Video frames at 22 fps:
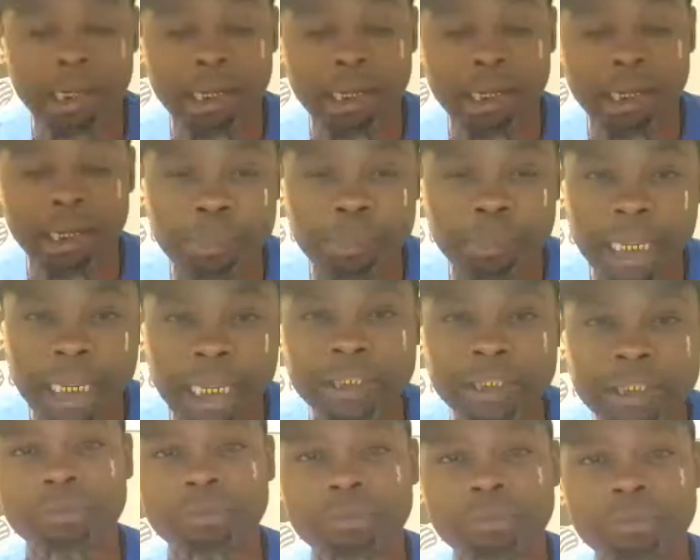black
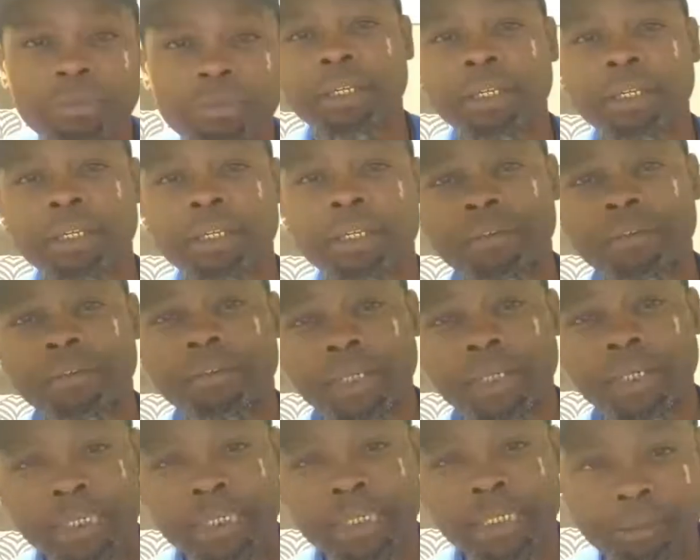youth either
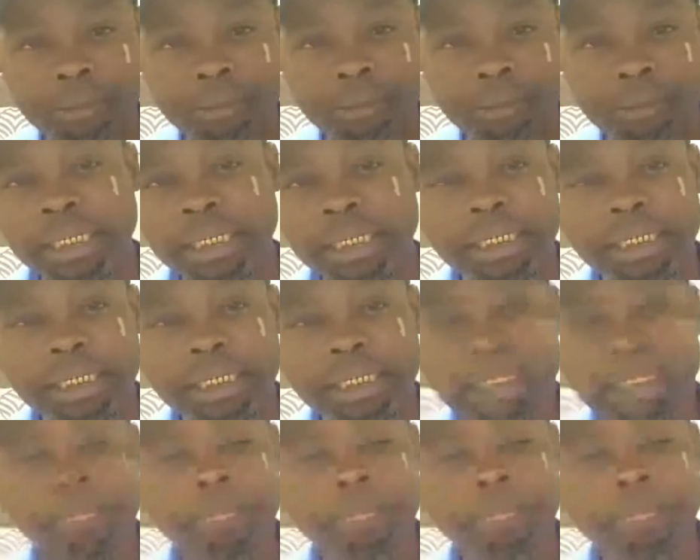end up dead
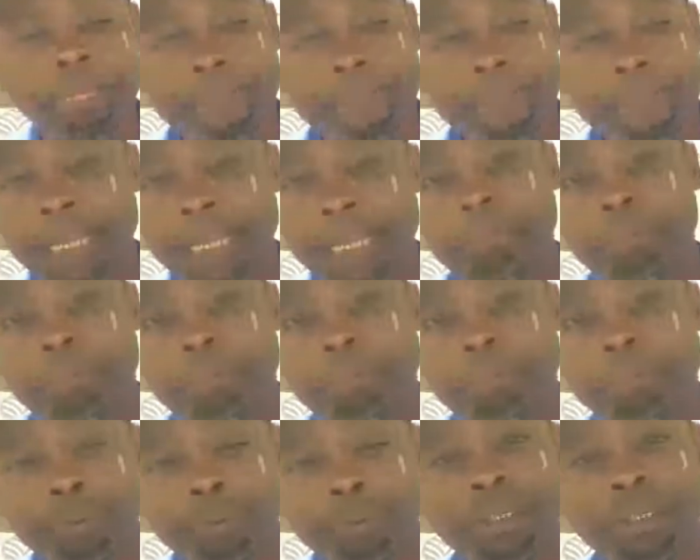in
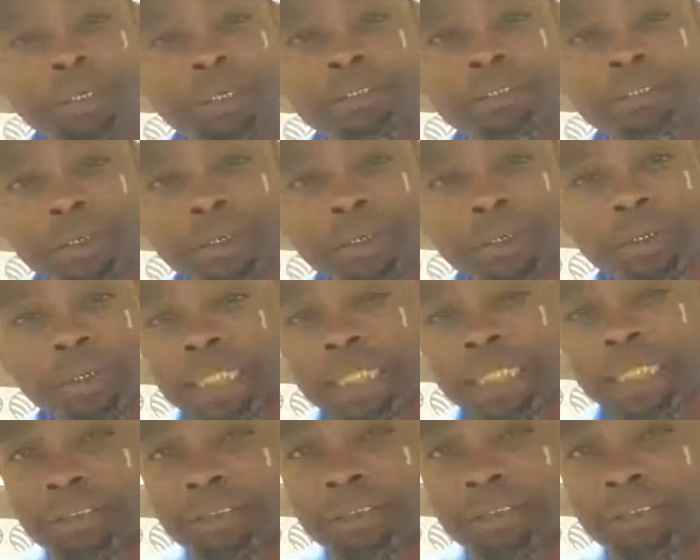prison or
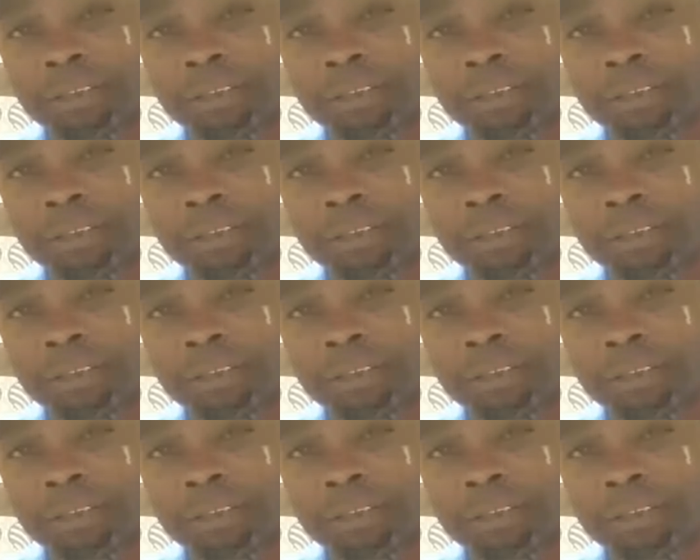addicted to